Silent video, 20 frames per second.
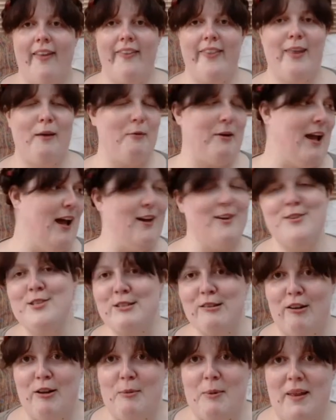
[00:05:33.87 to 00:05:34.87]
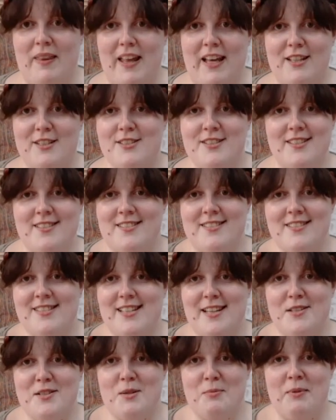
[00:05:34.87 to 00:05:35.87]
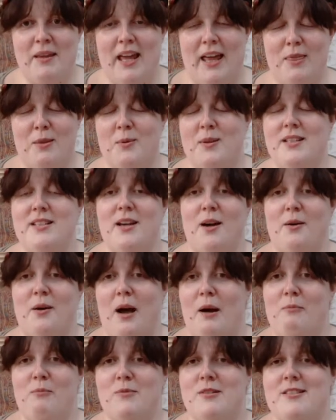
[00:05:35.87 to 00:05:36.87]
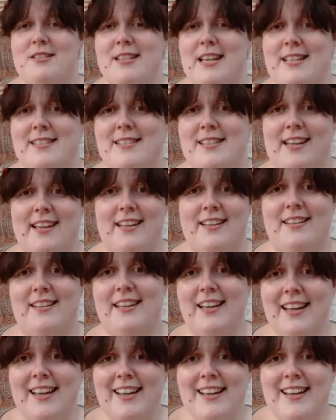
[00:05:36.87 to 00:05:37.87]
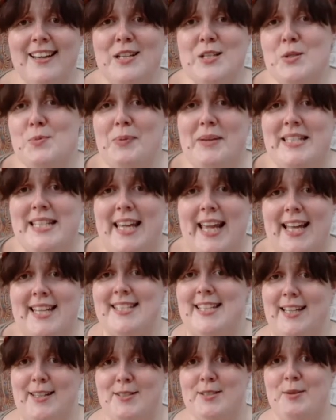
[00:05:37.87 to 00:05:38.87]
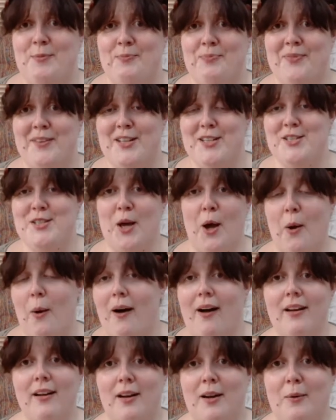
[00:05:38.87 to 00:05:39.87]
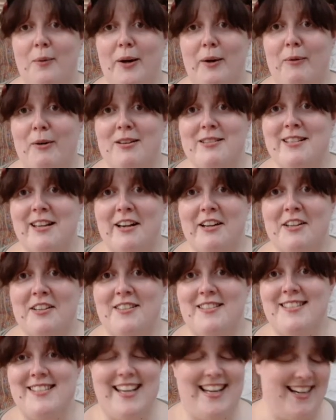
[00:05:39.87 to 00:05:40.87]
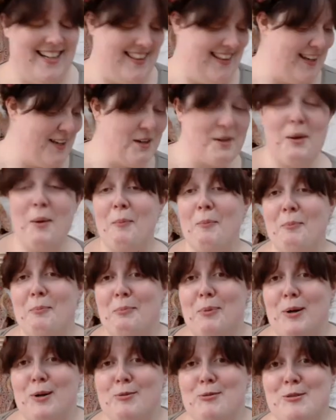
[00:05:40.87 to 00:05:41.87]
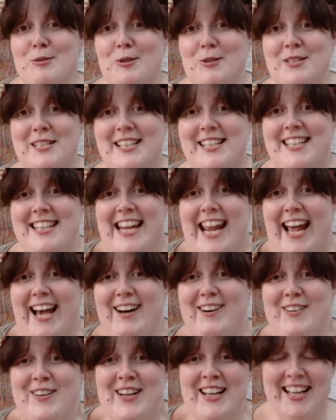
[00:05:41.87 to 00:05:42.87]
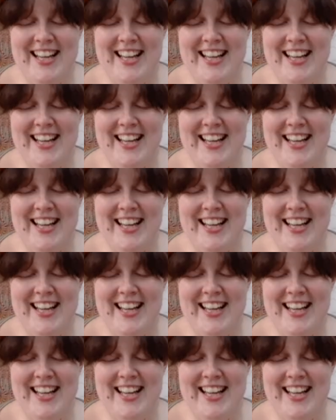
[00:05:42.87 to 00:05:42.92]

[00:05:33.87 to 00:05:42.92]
There we go, sorry about that. She'd seen something out the window and was hissing and spitting at it. So I don't know what it was, I couldn't see anything, but all sorted now.